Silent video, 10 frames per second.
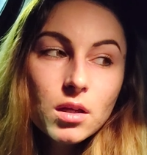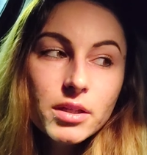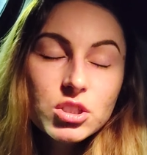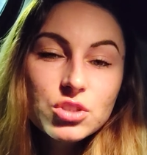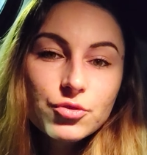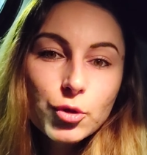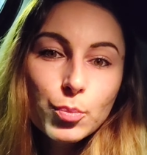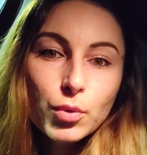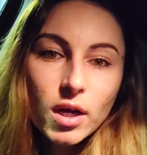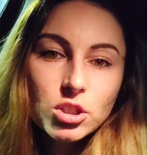I just feel
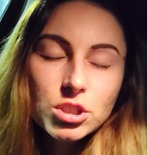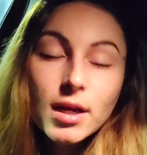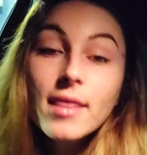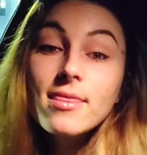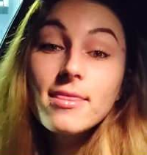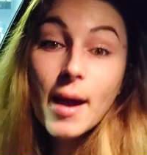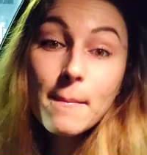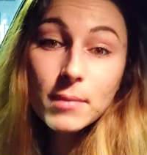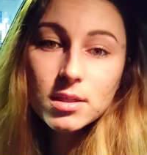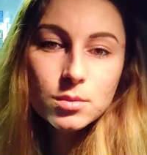pressure, and
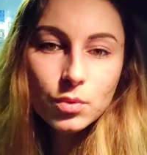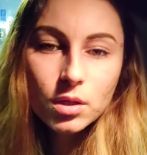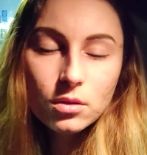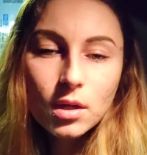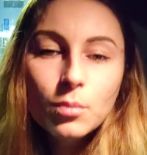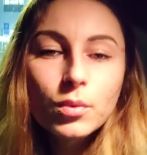that makes me want to throw up.